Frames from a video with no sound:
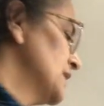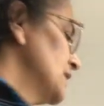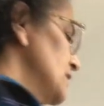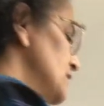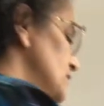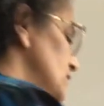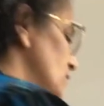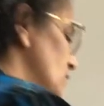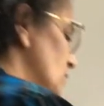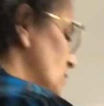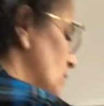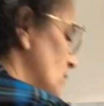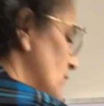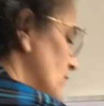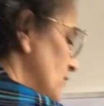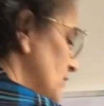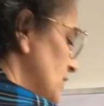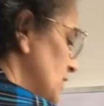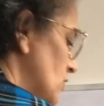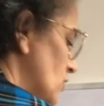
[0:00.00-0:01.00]
So
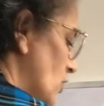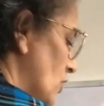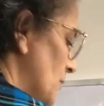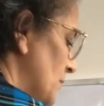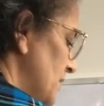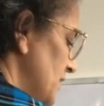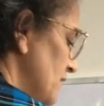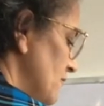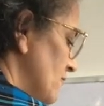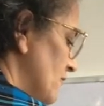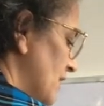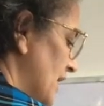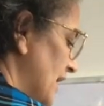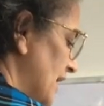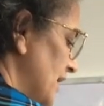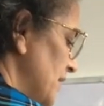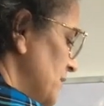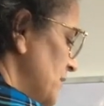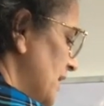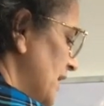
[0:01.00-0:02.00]
we copy
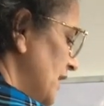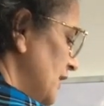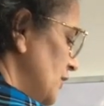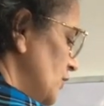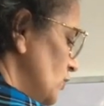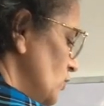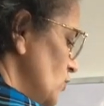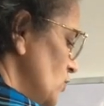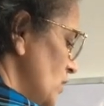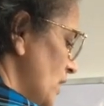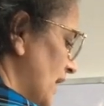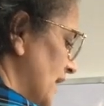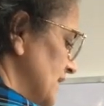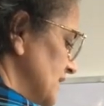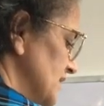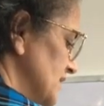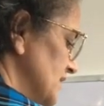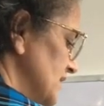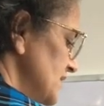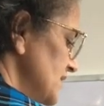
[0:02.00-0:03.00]
y by 2 as
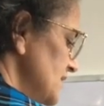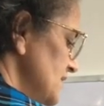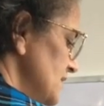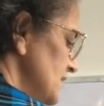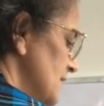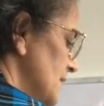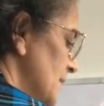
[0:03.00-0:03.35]
it is.